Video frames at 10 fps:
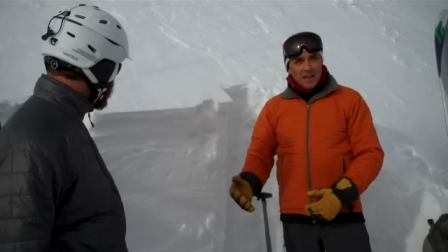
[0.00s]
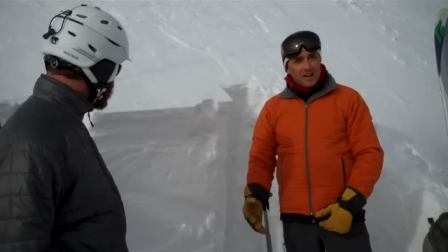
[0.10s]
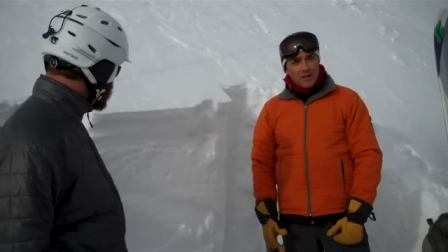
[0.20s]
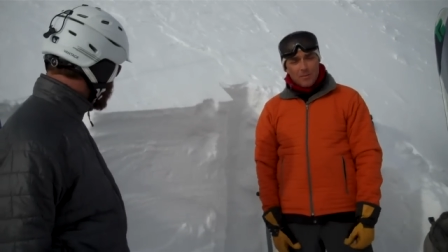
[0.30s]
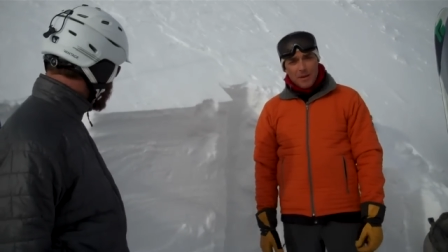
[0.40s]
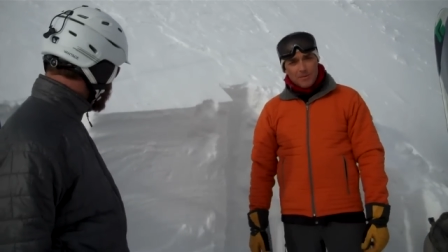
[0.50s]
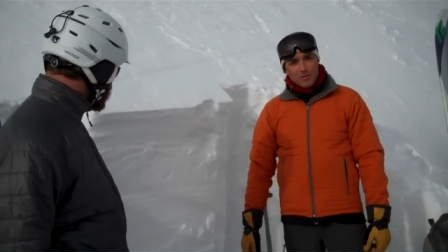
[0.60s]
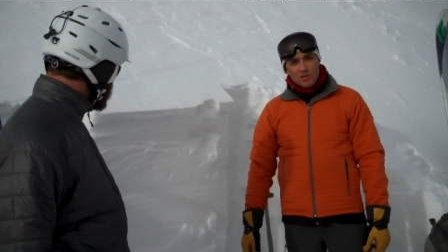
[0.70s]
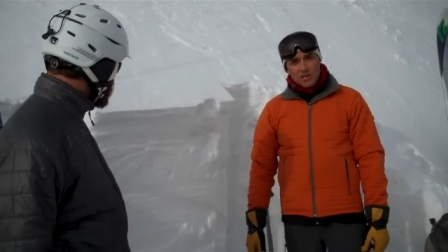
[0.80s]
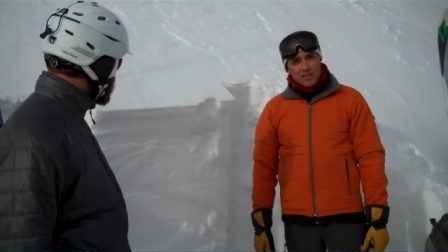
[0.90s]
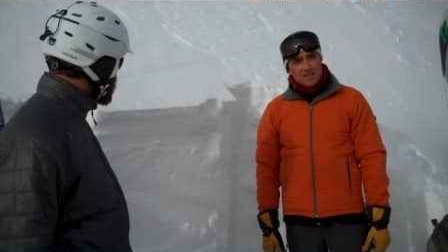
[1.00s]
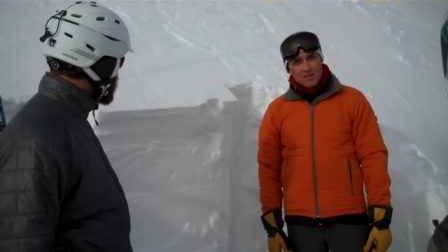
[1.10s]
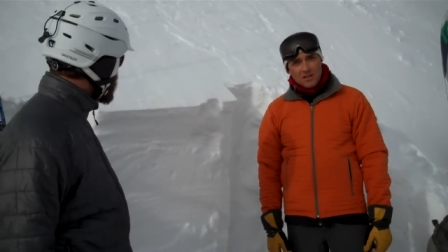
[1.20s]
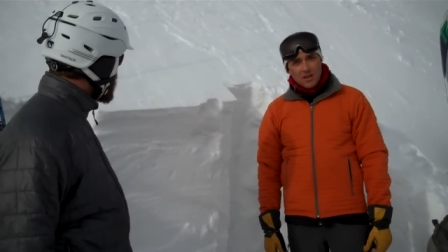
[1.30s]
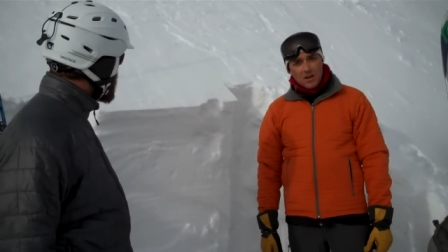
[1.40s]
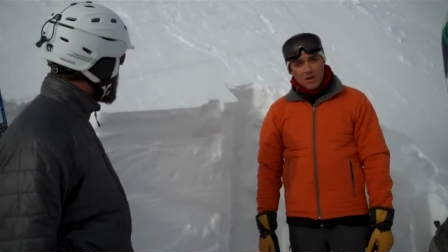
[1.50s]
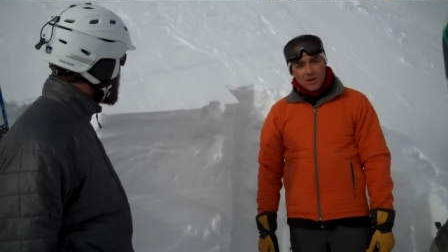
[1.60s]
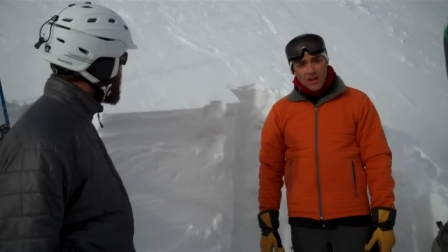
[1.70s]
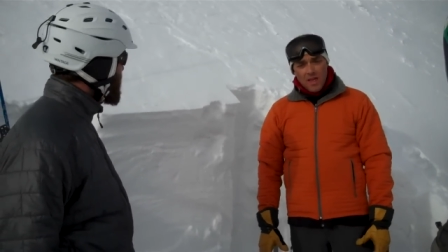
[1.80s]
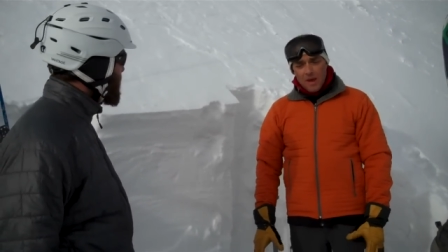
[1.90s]
and it'll be able to adjust to the
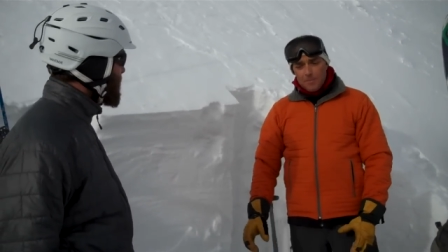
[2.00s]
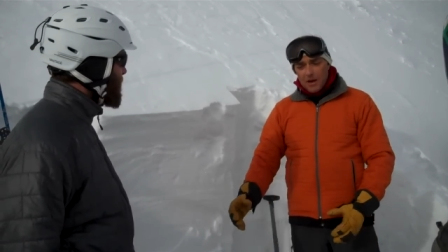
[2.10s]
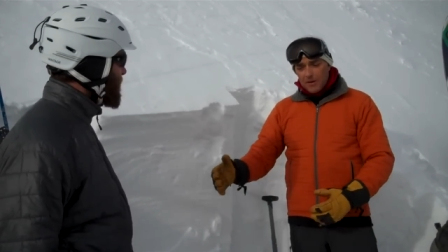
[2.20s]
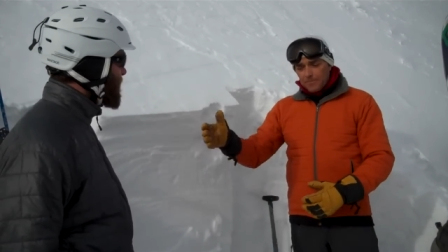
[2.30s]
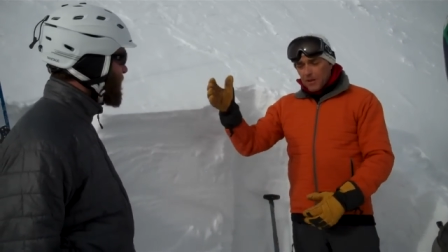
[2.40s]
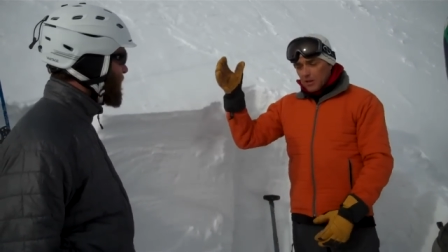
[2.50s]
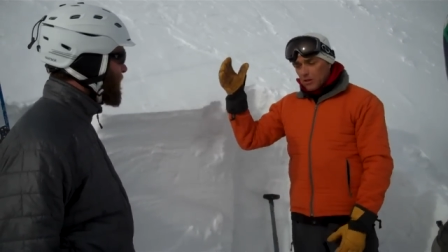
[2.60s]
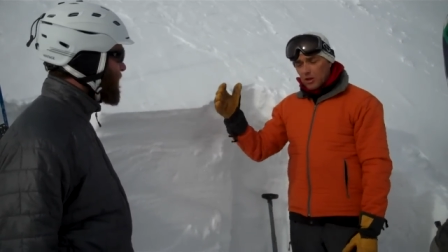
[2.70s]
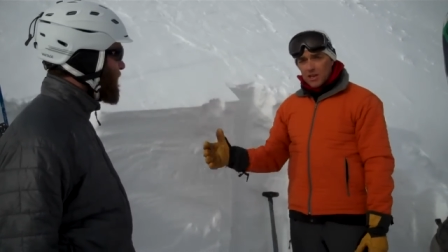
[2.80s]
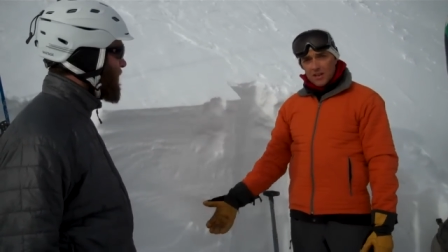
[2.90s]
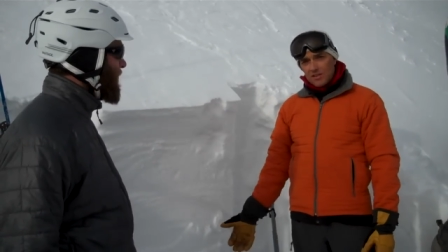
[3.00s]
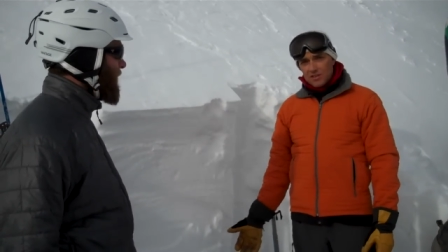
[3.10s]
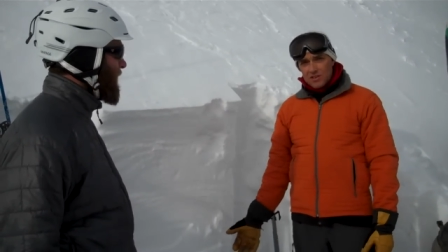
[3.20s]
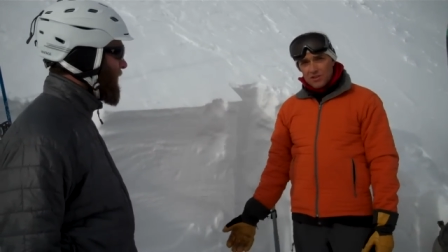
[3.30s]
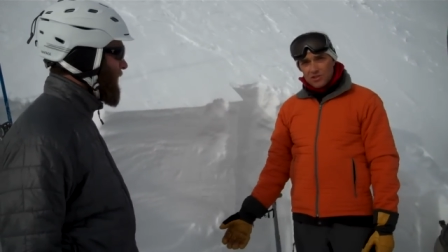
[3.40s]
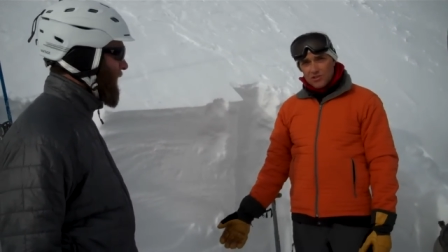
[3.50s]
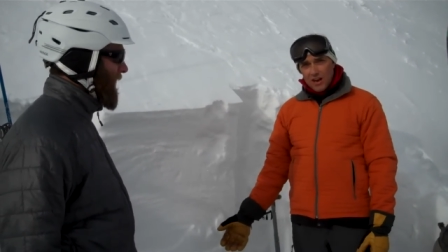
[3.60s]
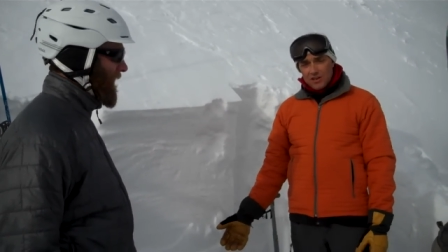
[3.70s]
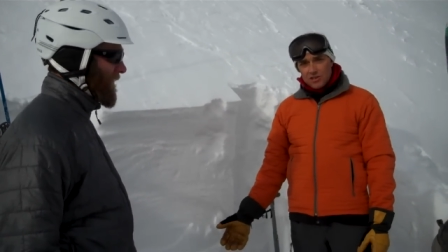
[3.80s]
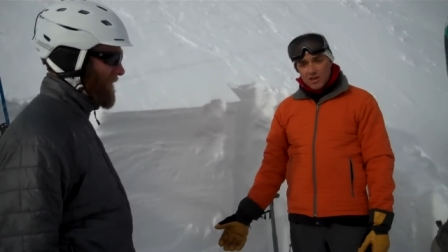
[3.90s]
load but looking at the snow
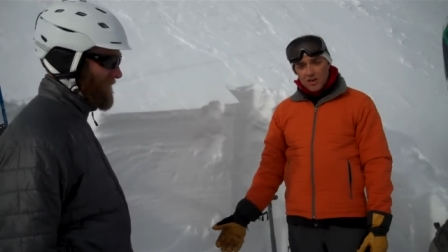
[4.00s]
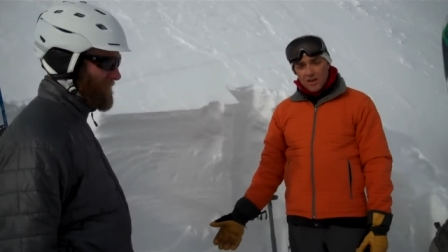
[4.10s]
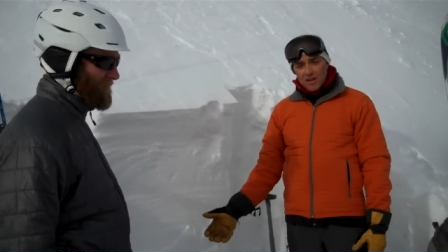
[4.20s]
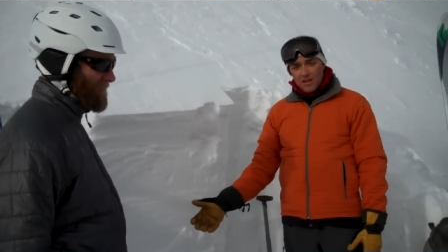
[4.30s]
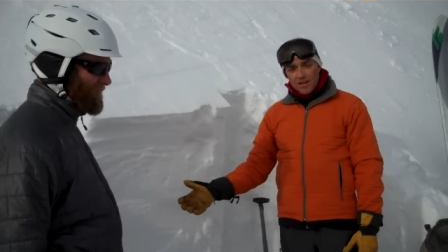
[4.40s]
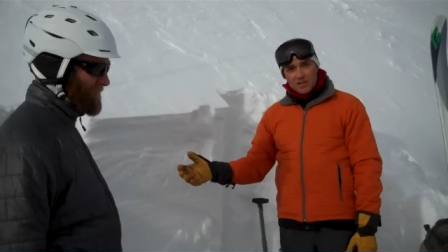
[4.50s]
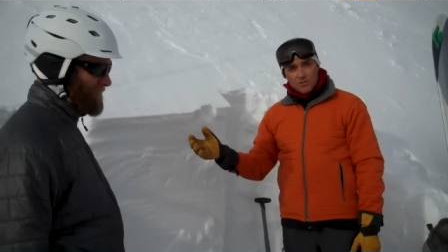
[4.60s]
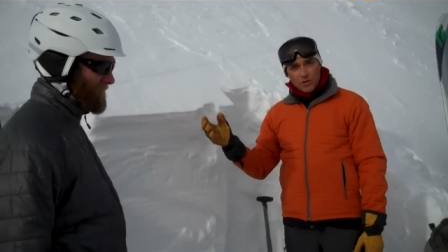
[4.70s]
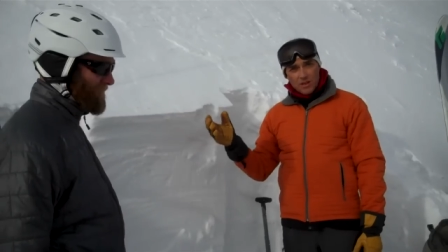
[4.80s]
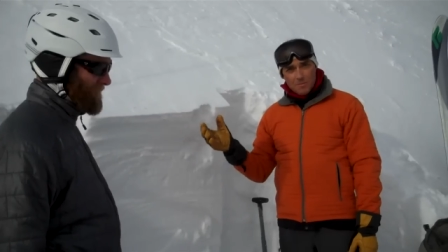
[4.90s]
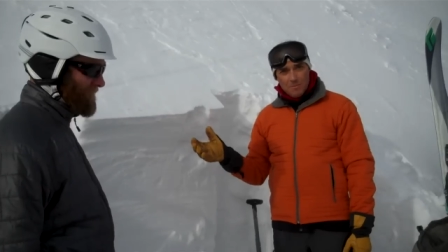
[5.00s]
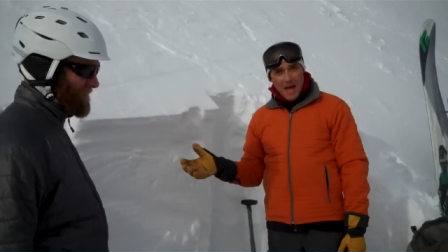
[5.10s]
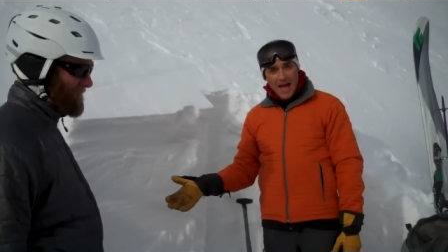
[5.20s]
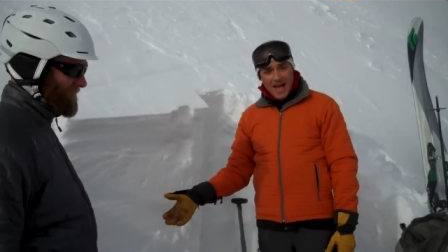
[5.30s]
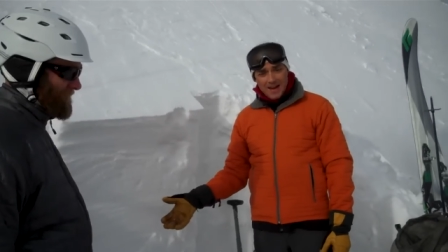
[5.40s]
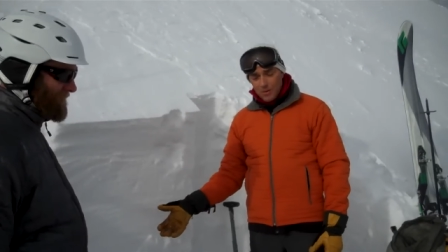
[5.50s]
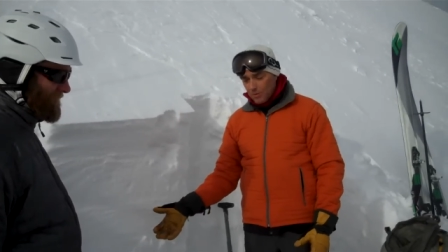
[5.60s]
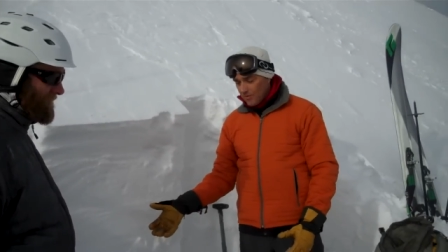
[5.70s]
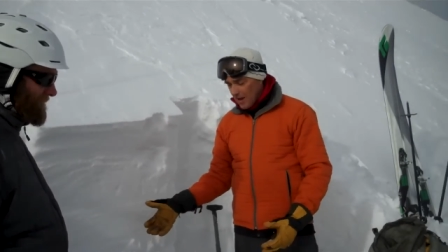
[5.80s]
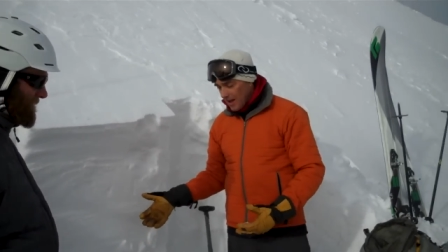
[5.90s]
structure it's really bad.
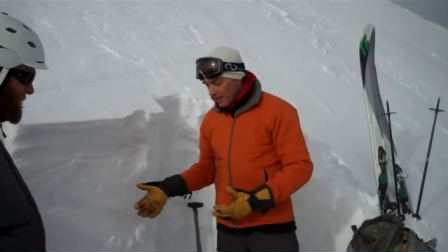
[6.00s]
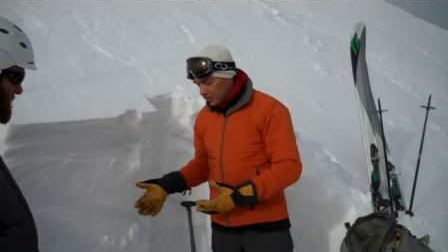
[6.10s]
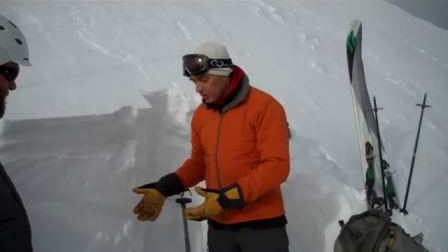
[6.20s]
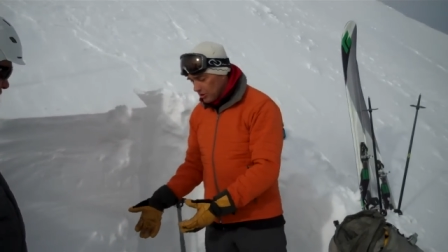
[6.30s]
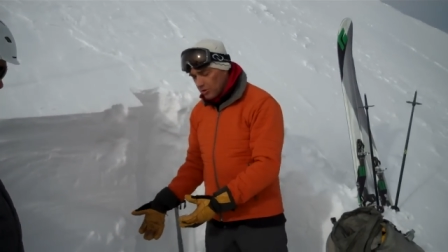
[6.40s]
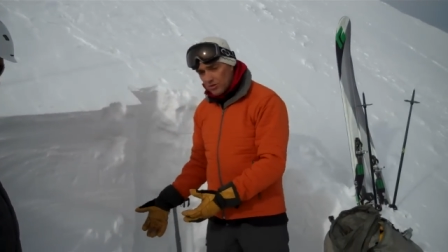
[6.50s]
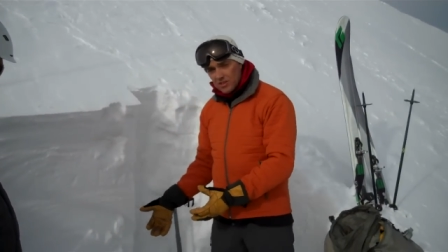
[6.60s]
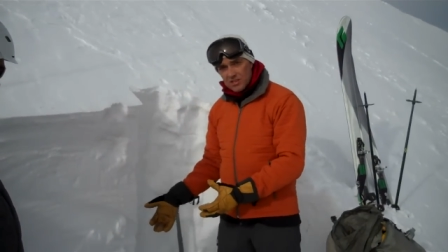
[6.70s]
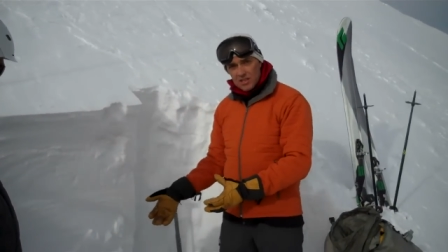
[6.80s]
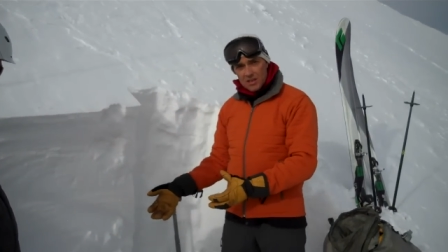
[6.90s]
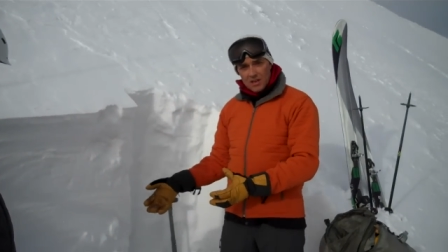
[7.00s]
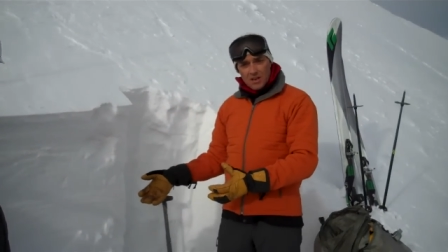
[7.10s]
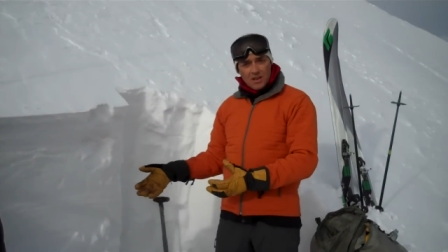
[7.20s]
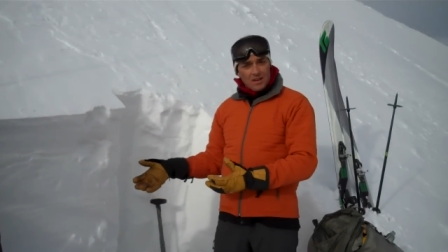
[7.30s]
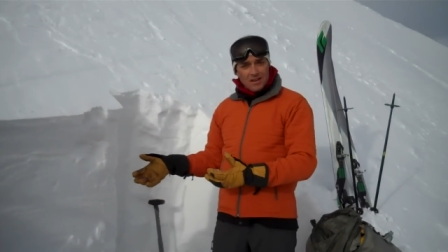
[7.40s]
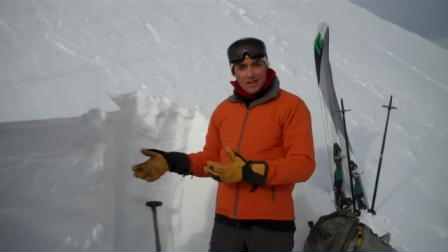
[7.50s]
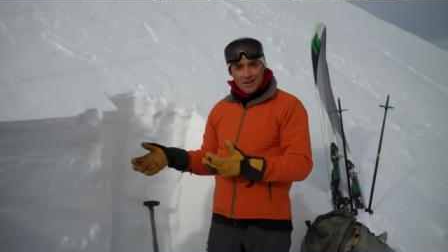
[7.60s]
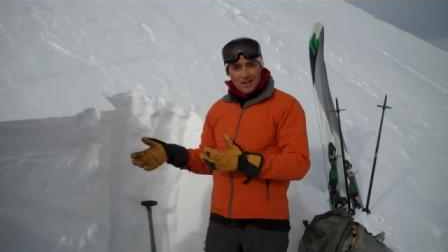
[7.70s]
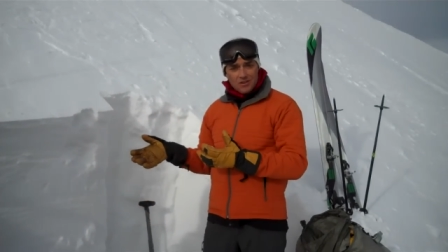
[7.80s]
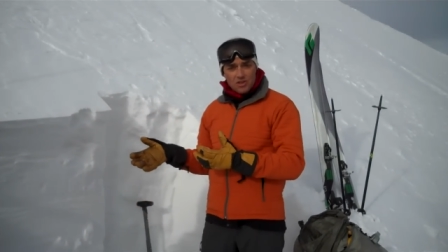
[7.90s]
We've got loose kind
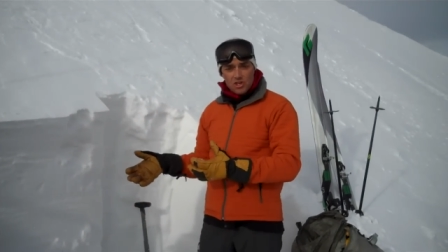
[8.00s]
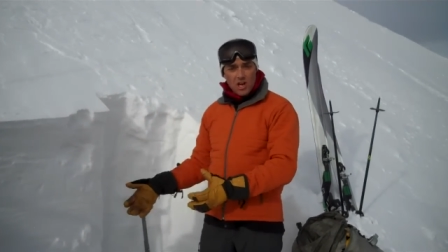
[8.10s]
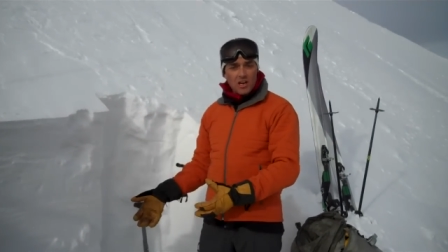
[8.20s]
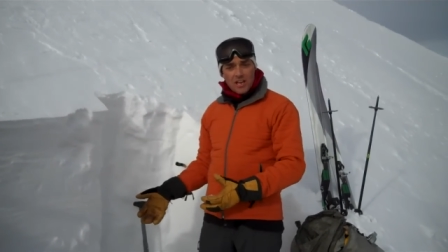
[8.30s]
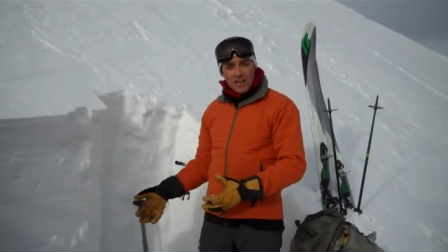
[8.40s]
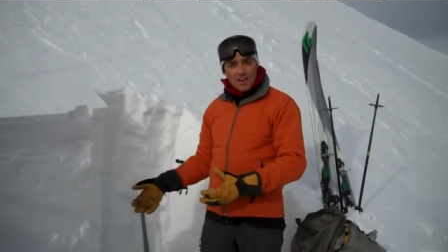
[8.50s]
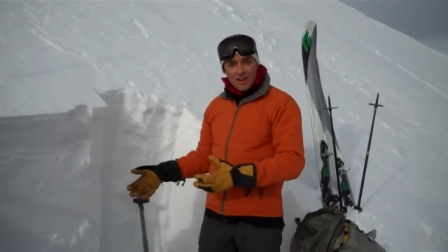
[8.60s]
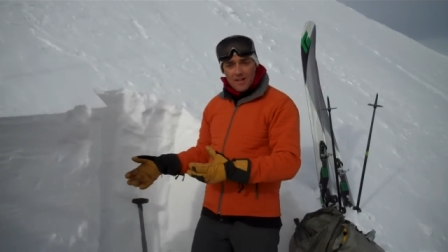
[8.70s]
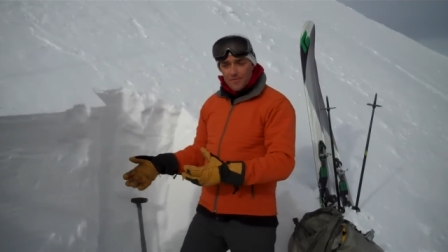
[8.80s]
of junky